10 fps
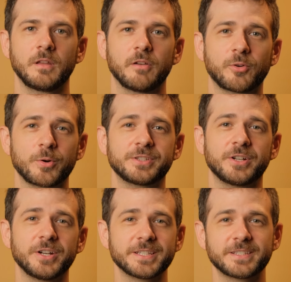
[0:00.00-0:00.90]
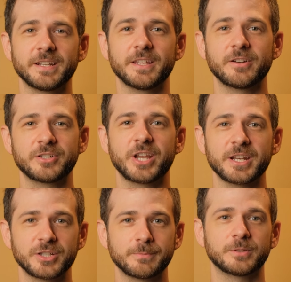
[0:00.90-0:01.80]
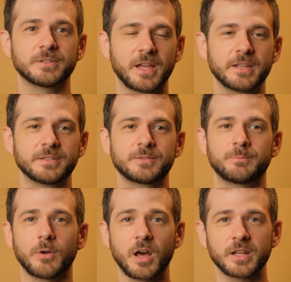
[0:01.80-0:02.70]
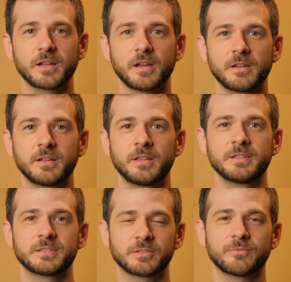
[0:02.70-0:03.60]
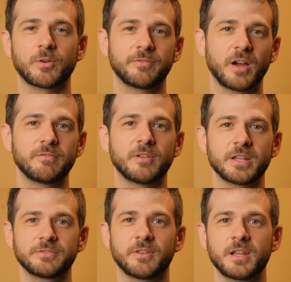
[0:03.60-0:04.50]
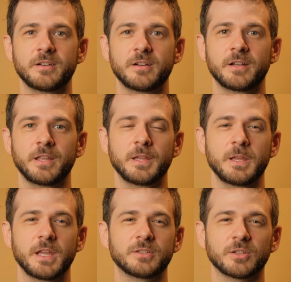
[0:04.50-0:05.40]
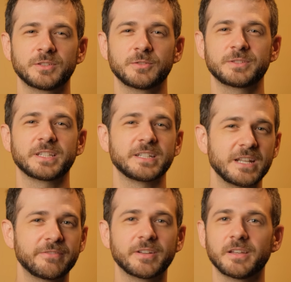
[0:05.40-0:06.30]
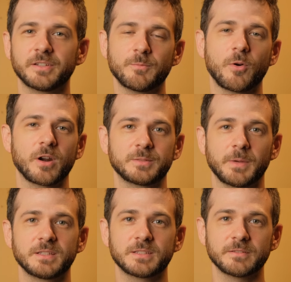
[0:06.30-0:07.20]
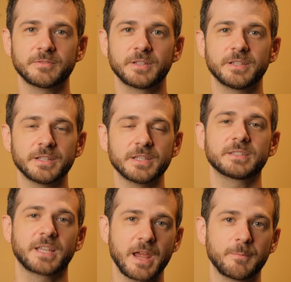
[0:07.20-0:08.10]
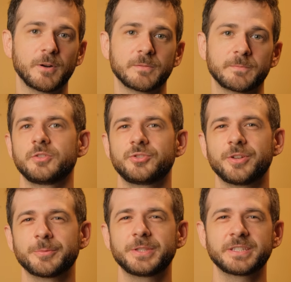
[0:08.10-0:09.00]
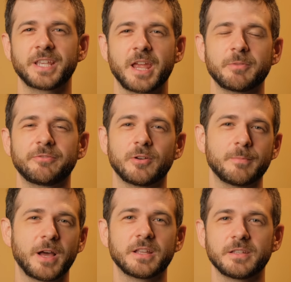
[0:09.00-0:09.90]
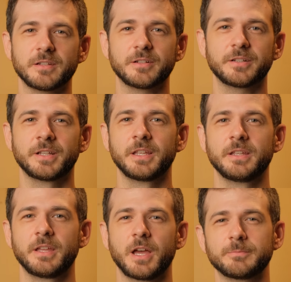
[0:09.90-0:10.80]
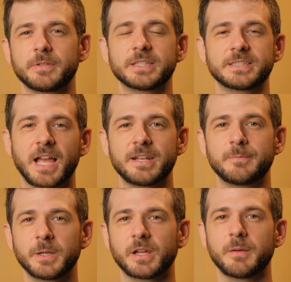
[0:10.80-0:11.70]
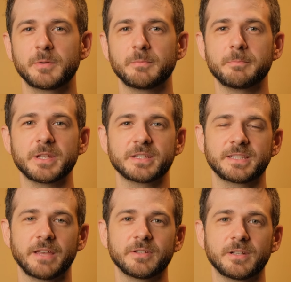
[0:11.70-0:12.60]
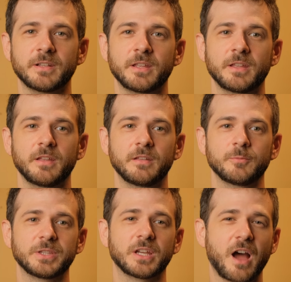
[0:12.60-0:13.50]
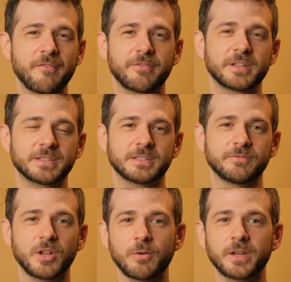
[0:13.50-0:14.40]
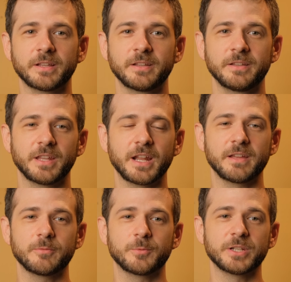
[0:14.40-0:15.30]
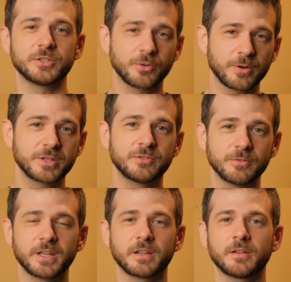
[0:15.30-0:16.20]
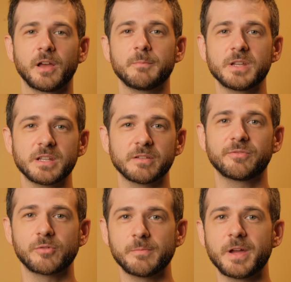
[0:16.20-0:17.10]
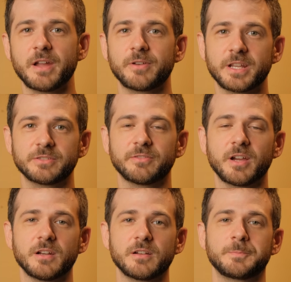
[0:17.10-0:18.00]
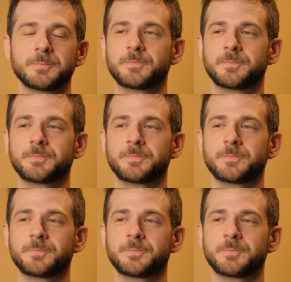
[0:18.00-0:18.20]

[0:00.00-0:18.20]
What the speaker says: Of course, there is an interchangeable lens Bronica 645 rangefinder. It's also significantly more expensive than this camera. Shooting with this camera for about a year helped me decide to pick up a Mamiya 7 with the confidence of knowing that I would enjoy shooting a medium format rangefinder.